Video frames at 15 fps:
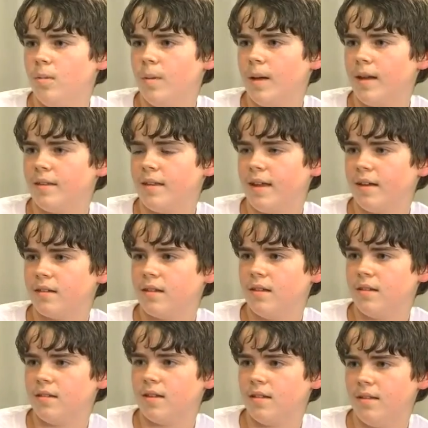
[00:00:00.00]
has
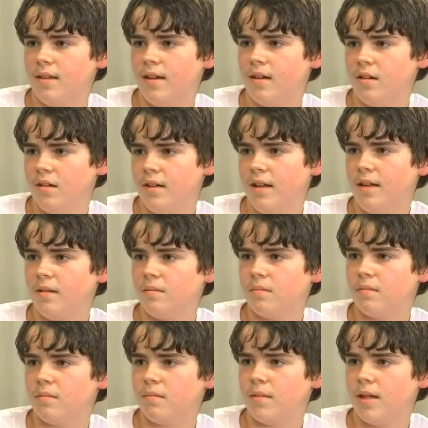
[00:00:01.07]
access to the internet
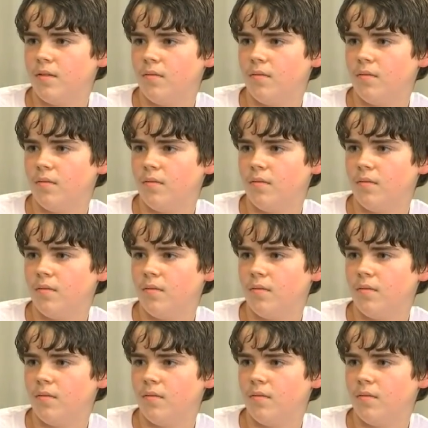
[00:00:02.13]
and